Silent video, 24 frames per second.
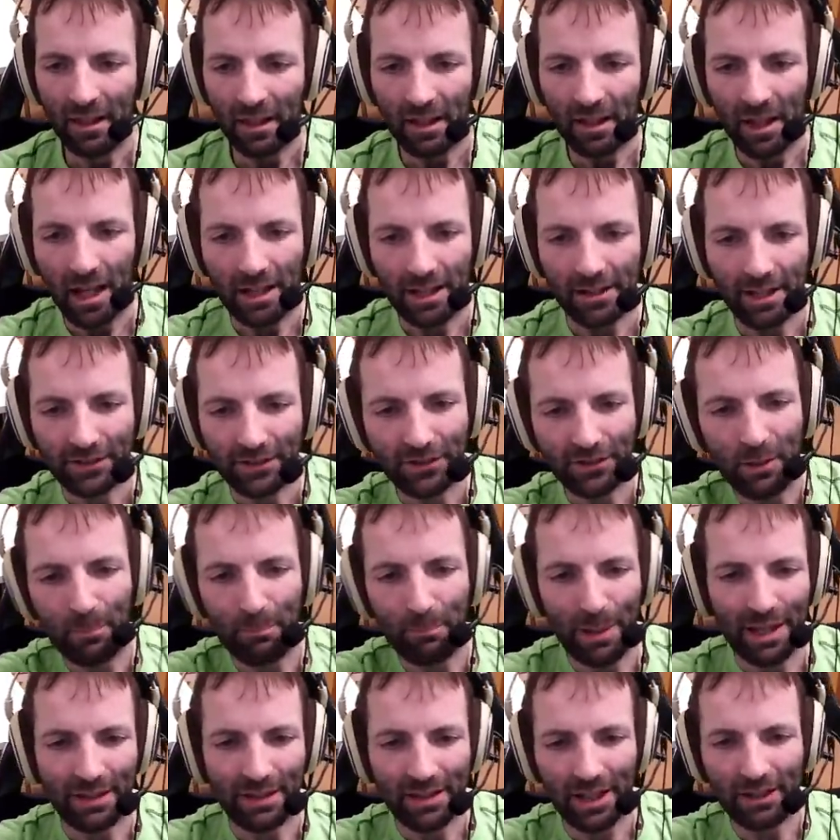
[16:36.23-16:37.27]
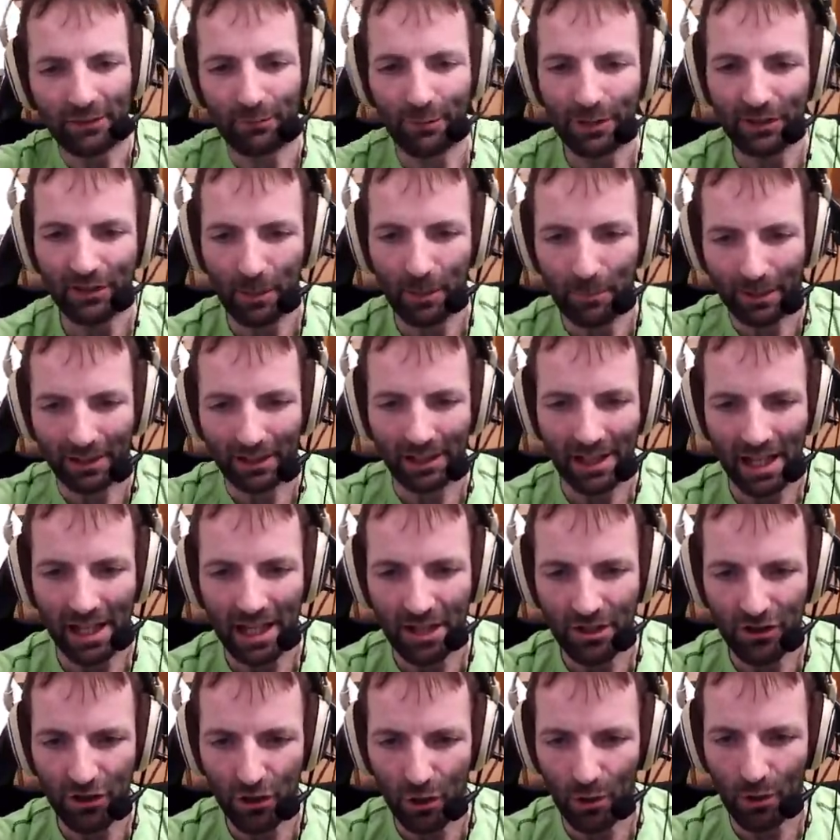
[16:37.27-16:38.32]
And this is the bit that we typically
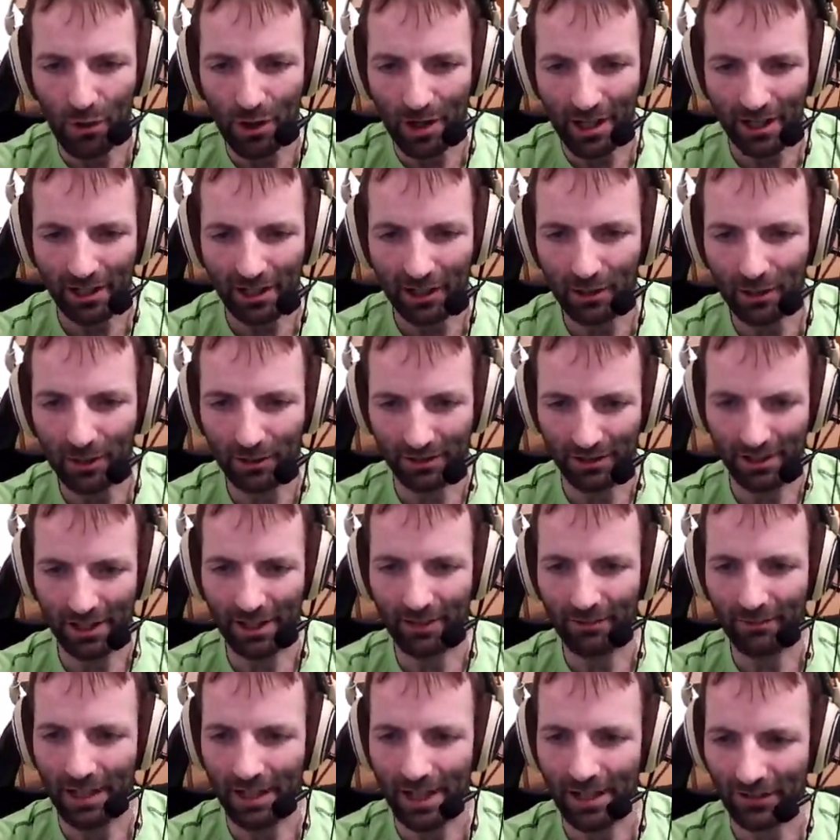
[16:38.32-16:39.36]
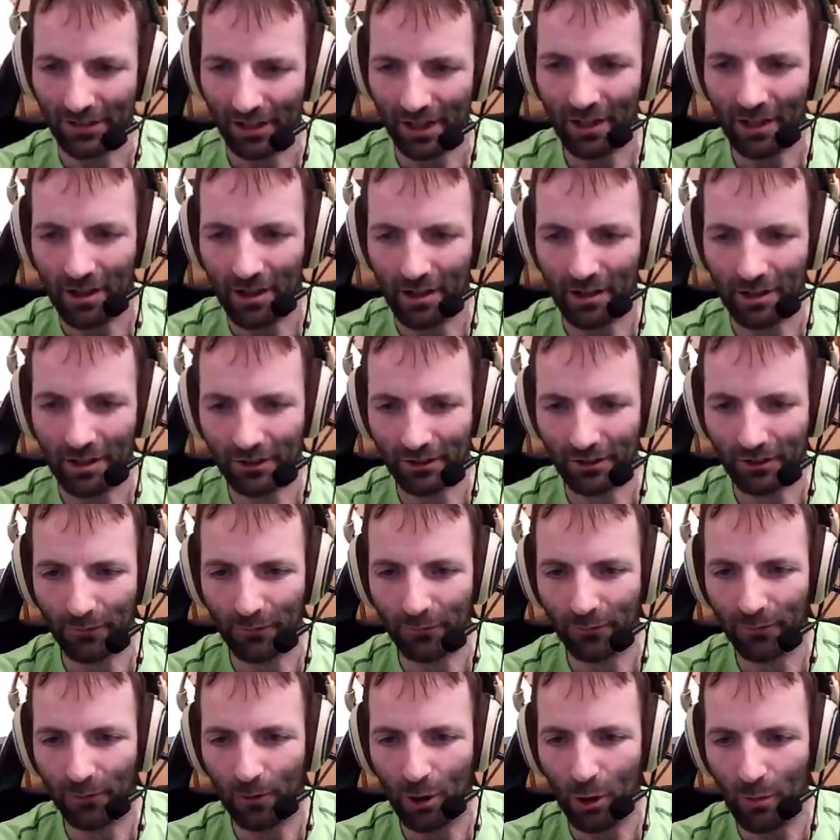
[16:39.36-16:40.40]
enjoy a lot in racing cars, the
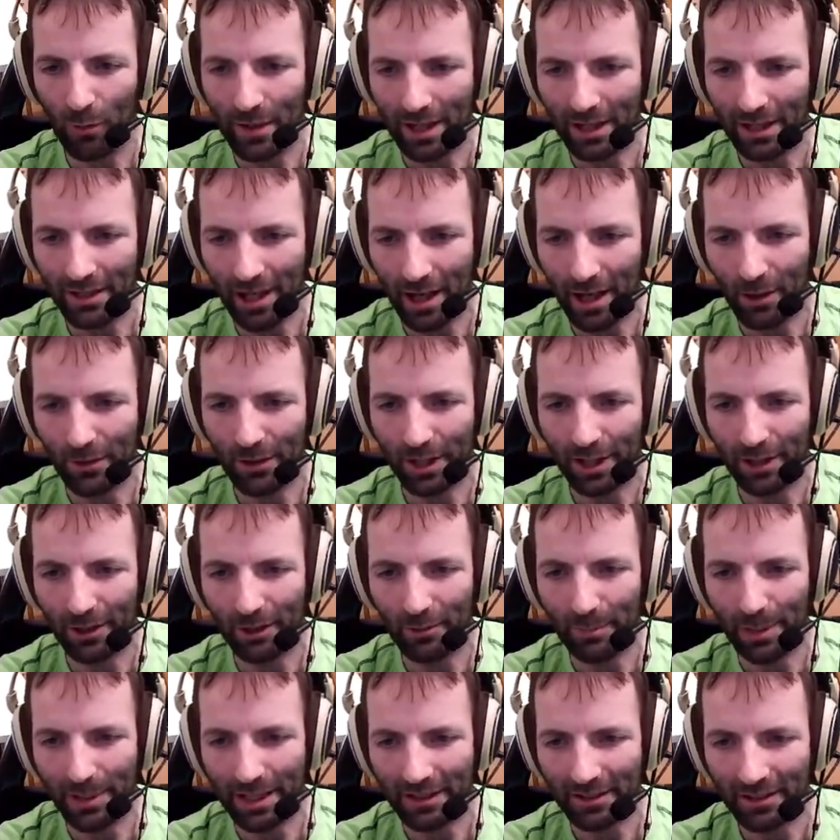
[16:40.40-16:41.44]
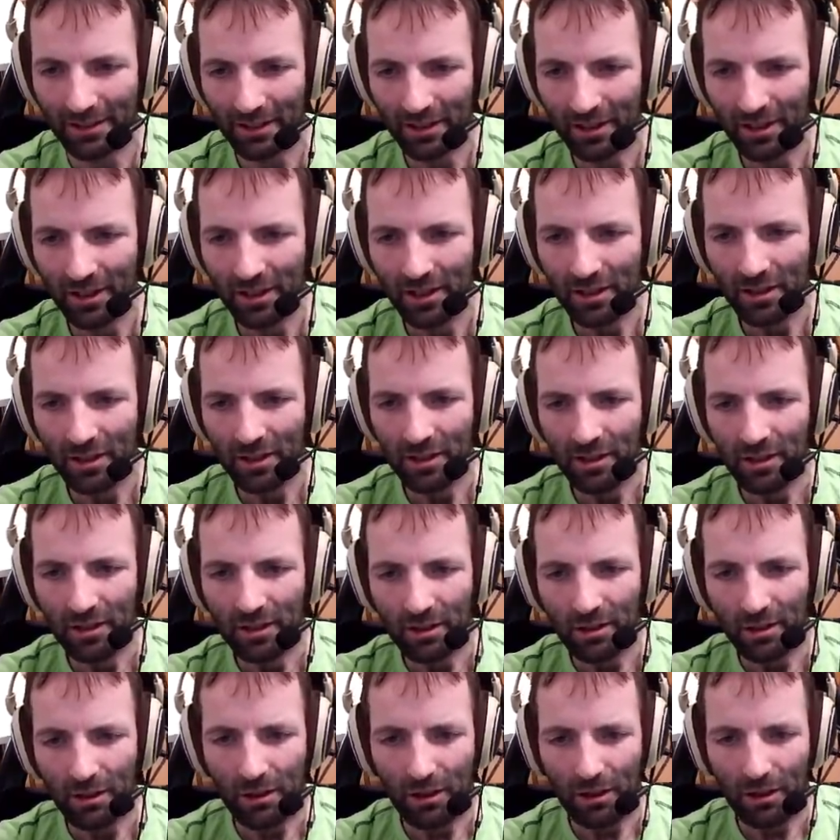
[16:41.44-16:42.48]
flowing downhill bit.
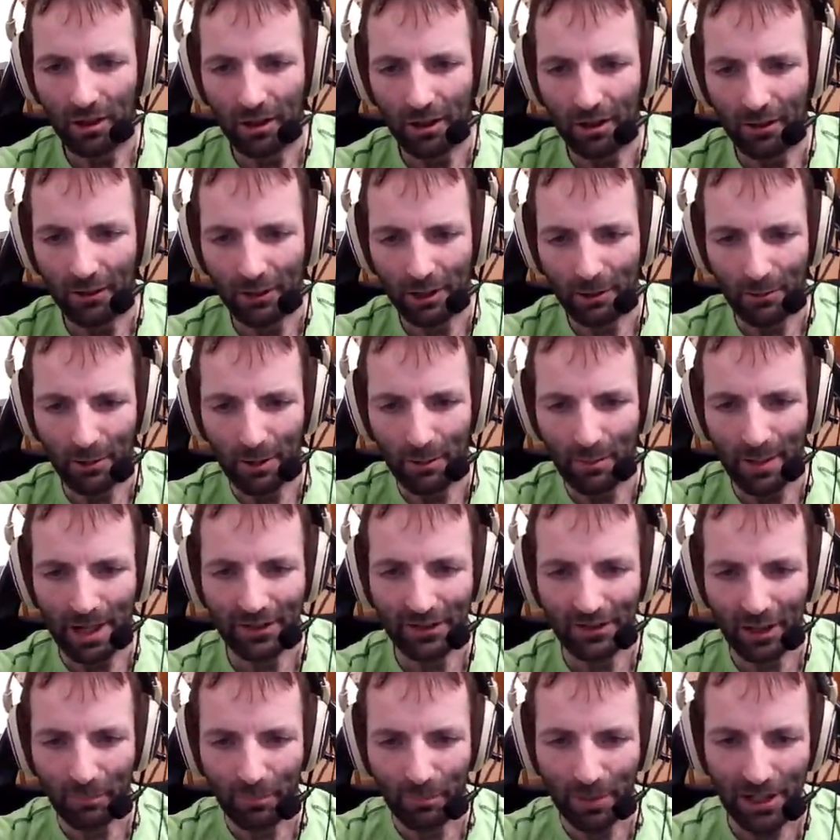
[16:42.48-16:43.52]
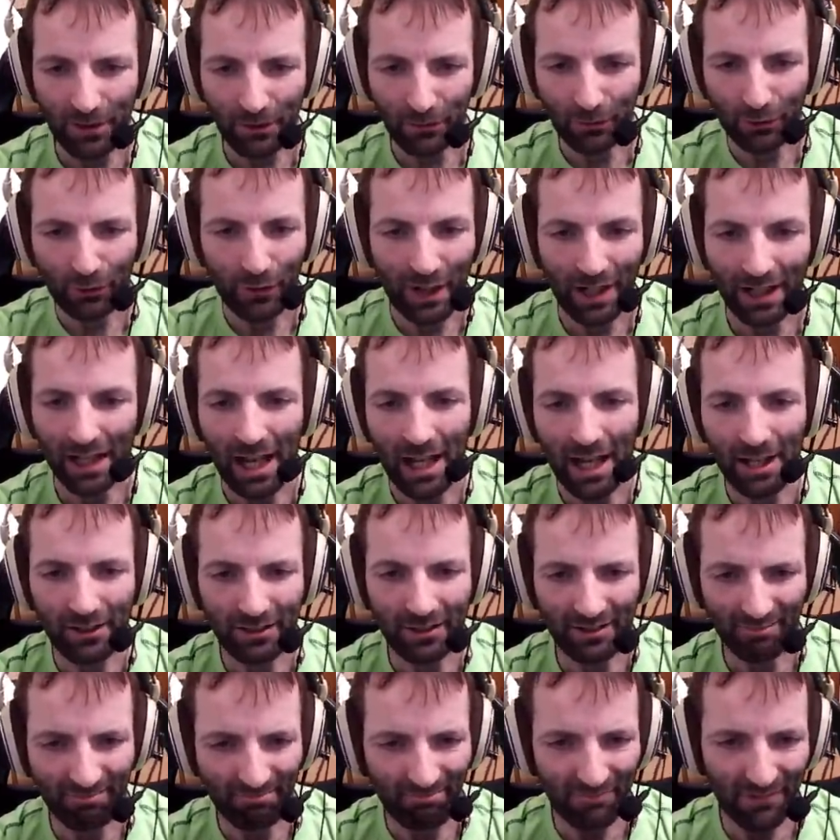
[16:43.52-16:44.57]
Oh, what an amazing piece of track. I'm
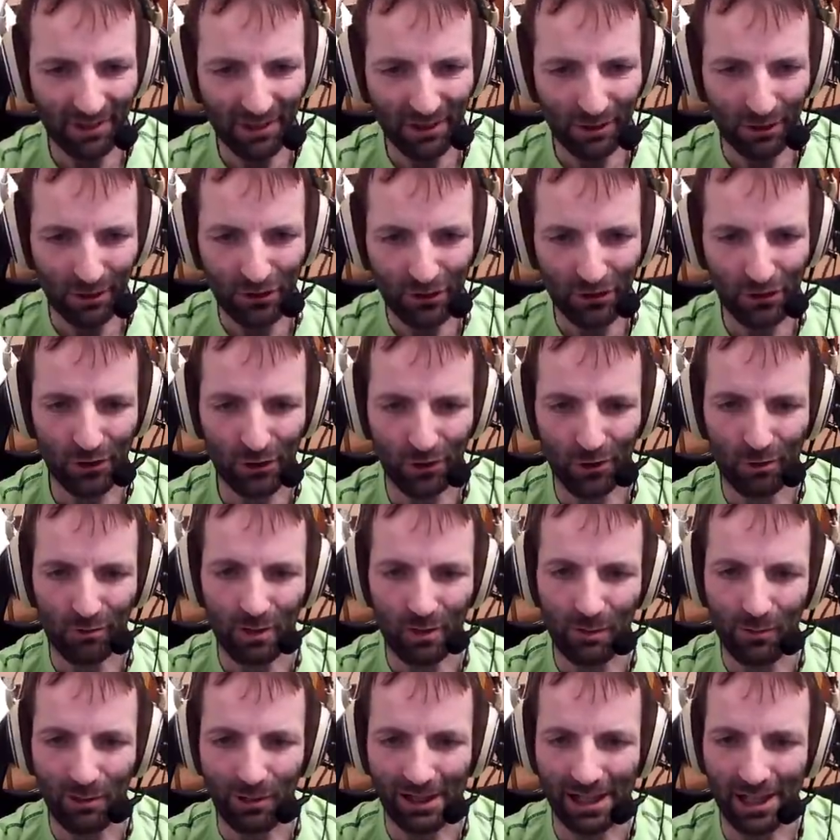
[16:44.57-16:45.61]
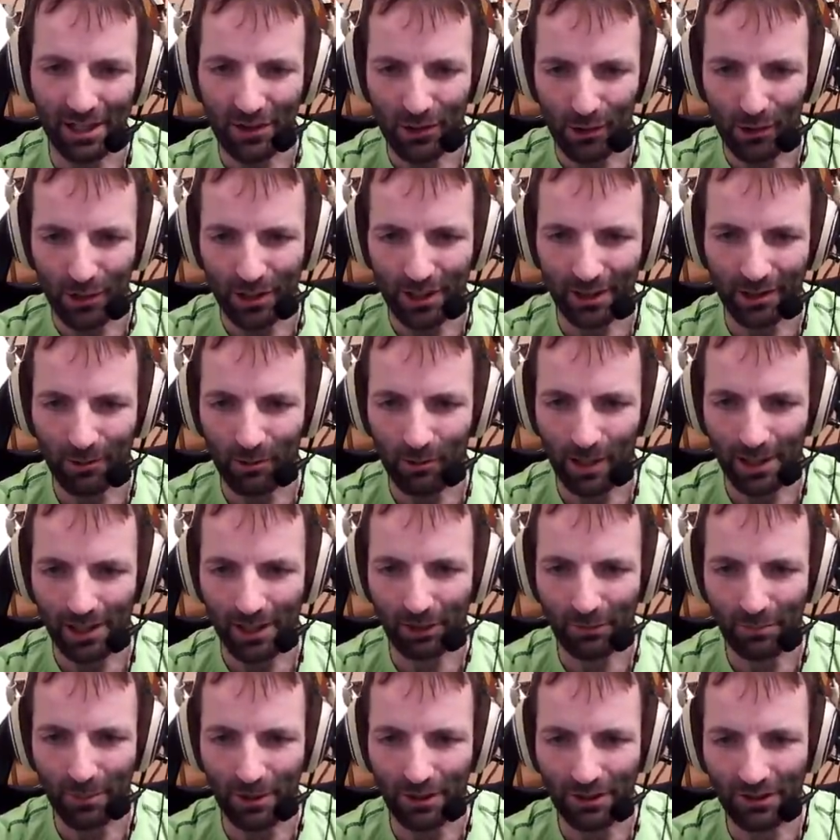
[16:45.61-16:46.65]
not sure we will enjoy it quite
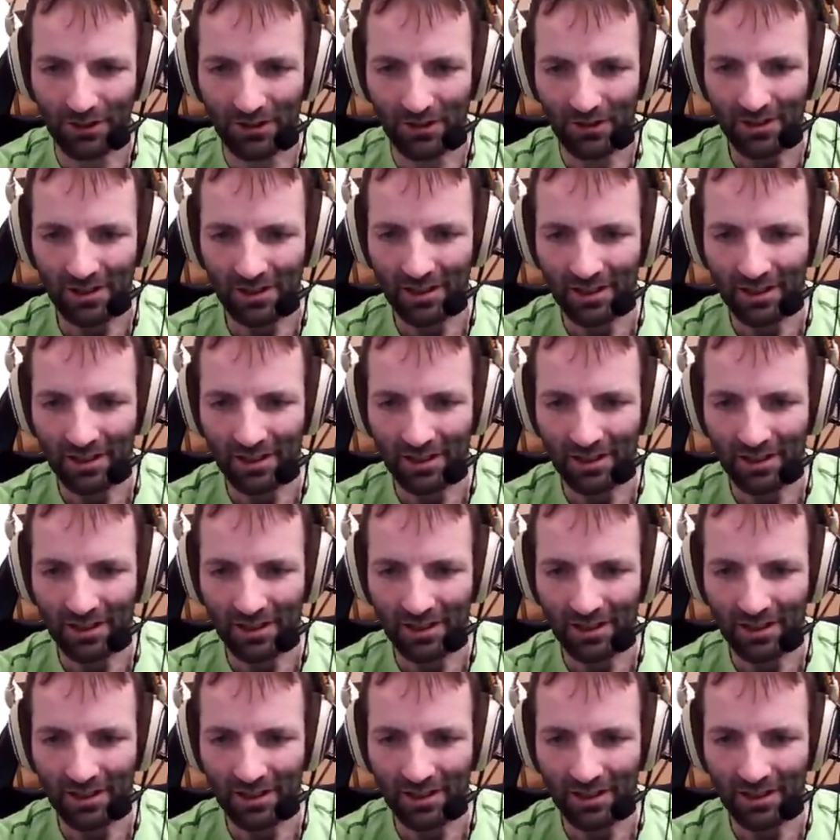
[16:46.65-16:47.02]
as much.